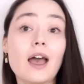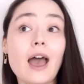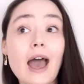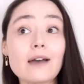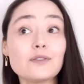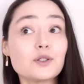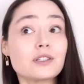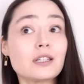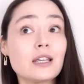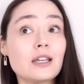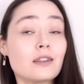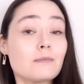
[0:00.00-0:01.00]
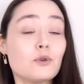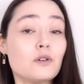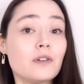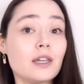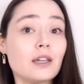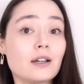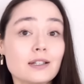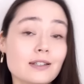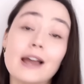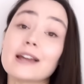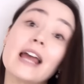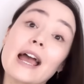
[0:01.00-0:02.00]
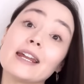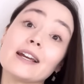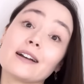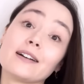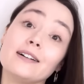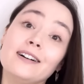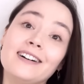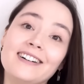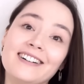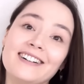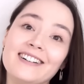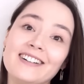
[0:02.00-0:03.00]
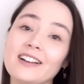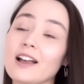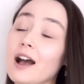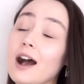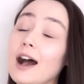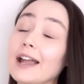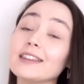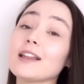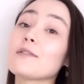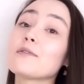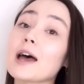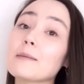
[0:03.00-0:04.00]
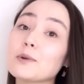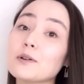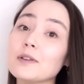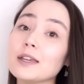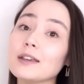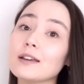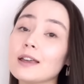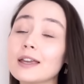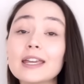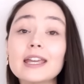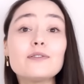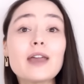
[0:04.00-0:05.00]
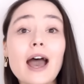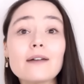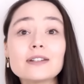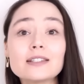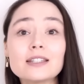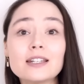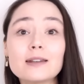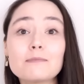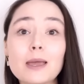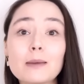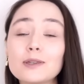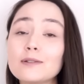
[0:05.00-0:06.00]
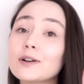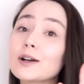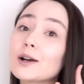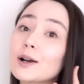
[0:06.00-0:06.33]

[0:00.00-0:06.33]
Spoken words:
Have you seen the movie Titanic? I love that movie. If you haven't seen it, maybe you've